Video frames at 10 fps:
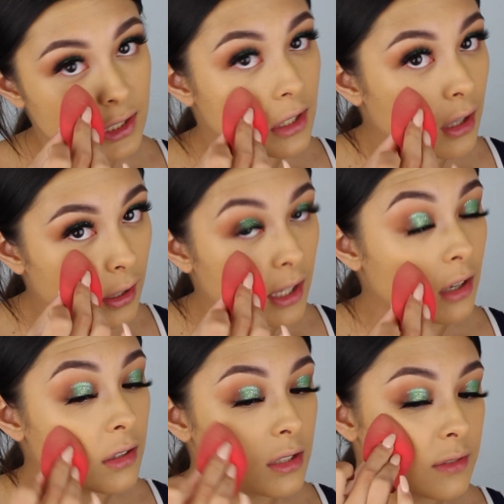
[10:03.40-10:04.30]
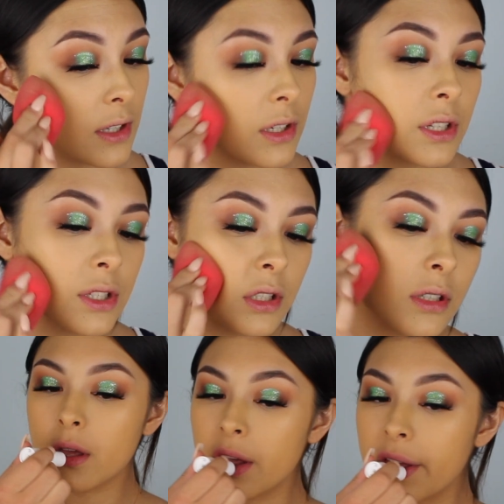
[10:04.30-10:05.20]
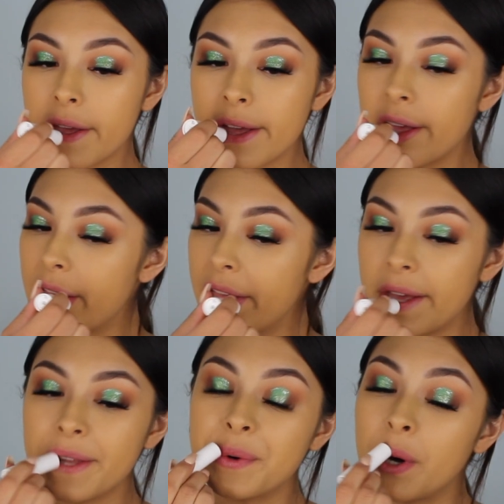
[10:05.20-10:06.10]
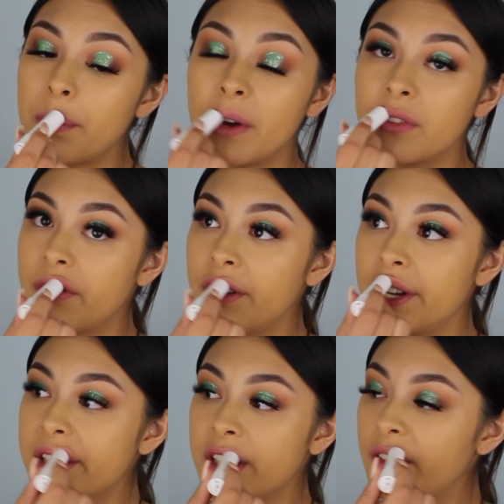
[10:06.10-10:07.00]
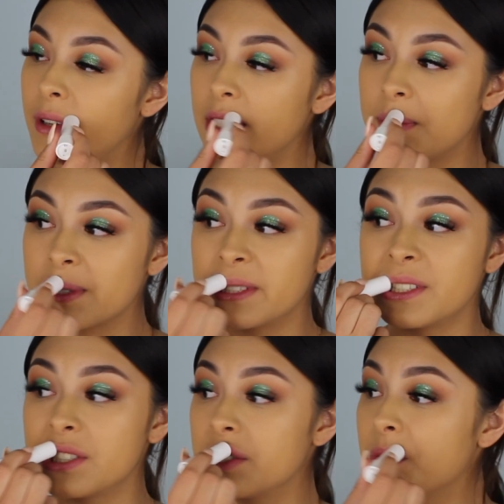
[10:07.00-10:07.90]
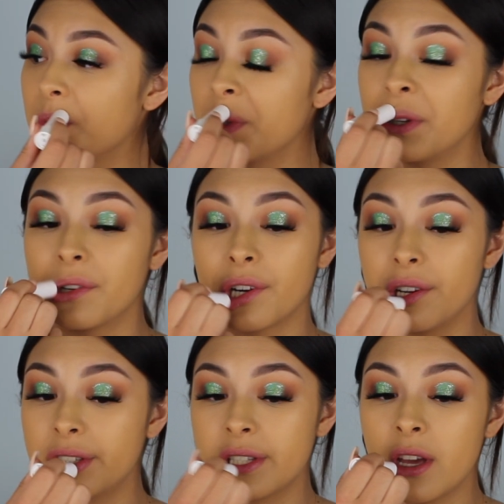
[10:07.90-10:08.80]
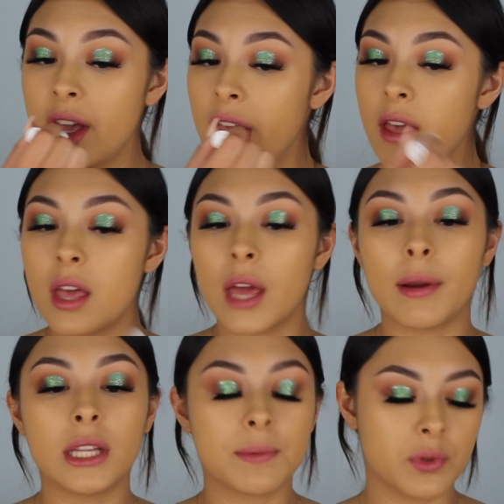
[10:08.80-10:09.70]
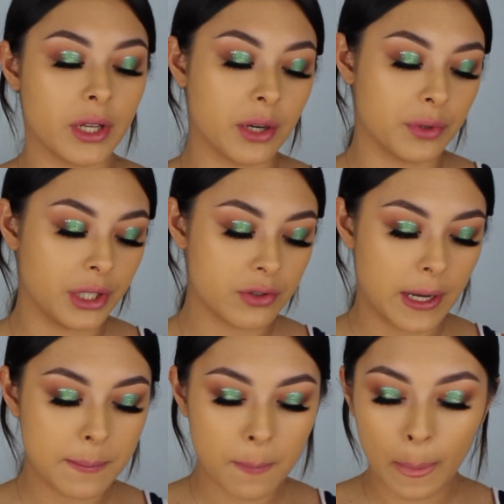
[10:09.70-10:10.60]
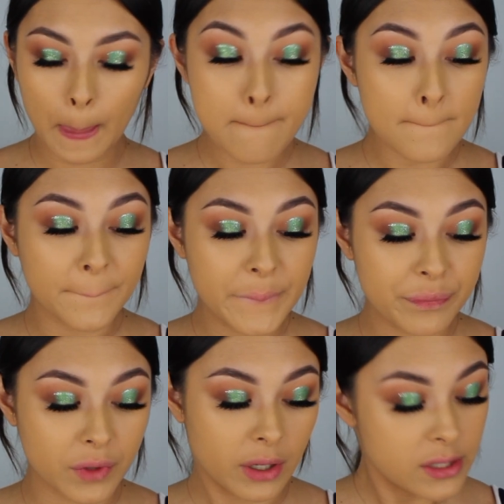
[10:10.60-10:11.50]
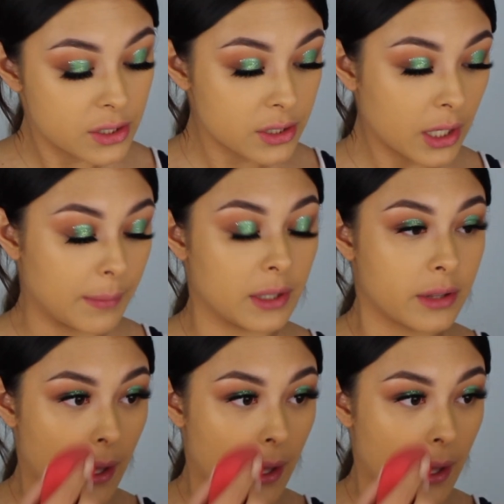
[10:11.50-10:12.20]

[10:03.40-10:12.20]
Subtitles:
need to get on this foundation. I had to wipe off the foundation off my lips because it just looked really gross. My lips were getting really dry. Sorry about